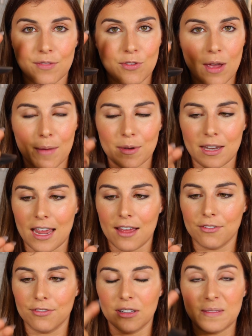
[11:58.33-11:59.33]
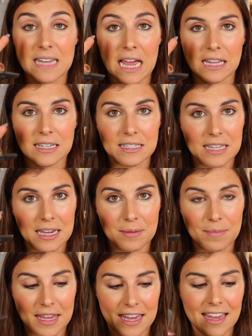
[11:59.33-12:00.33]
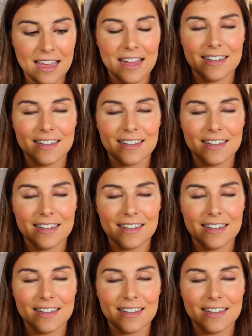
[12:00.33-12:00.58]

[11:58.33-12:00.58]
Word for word: if you happen to have talons like me,